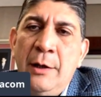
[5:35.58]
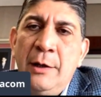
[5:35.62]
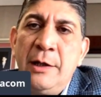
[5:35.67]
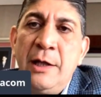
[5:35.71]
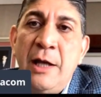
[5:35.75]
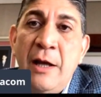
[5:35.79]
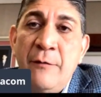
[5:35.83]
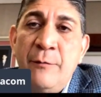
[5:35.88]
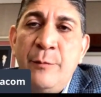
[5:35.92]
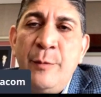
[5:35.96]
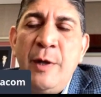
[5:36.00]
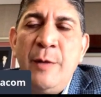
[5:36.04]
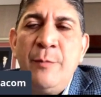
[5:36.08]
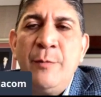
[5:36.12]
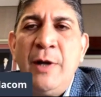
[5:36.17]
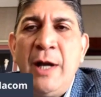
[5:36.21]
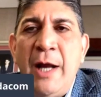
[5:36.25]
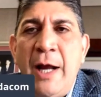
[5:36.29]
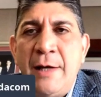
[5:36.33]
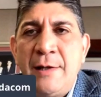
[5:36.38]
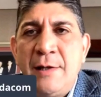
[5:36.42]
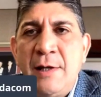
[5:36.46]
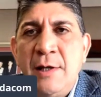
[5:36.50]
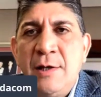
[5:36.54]
give
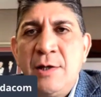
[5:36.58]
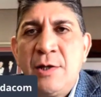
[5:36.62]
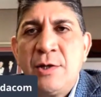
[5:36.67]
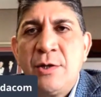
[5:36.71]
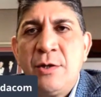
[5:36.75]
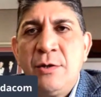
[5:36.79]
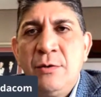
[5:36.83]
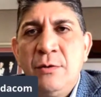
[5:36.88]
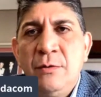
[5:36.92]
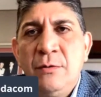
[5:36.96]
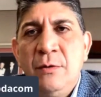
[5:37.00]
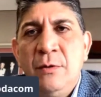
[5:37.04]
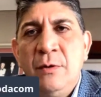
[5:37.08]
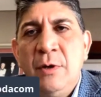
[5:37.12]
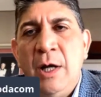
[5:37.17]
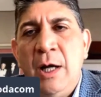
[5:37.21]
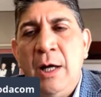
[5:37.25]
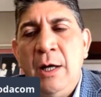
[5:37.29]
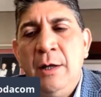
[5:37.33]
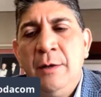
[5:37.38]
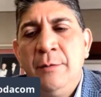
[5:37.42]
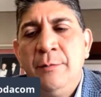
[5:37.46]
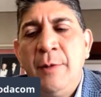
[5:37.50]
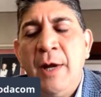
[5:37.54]
people access
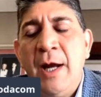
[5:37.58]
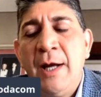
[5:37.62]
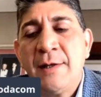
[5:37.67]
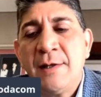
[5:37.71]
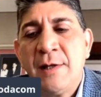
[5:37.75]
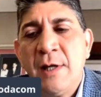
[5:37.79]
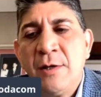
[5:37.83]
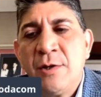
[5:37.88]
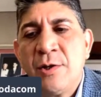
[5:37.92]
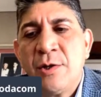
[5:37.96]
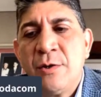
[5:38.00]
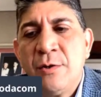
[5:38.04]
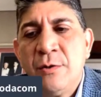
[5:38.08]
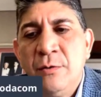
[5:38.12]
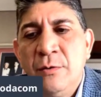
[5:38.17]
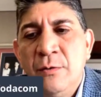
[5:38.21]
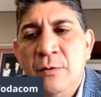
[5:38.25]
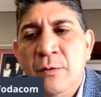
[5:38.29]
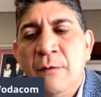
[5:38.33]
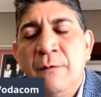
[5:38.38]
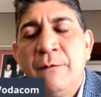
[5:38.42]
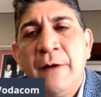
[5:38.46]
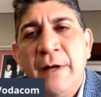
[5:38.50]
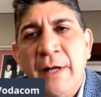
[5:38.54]
to
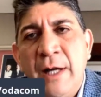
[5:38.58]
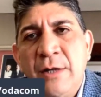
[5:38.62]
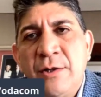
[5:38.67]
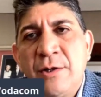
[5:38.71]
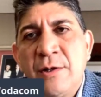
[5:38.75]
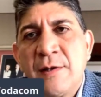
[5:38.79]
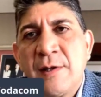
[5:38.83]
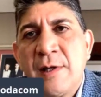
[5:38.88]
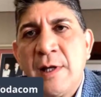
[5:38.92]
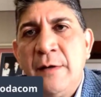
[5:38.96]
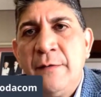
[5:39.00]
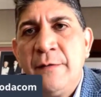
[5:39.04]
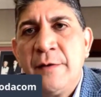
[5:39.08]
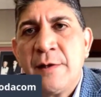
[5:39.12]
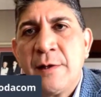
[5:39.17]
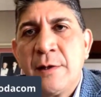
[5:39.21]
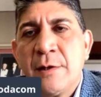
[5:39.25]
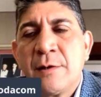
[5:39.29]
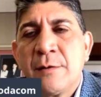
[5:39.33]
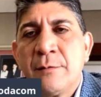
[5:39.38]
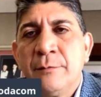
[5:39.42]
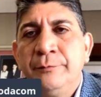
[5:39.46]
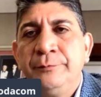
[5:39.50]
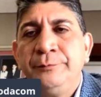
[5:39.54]
financial
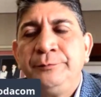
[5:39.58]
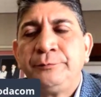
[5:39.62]
services.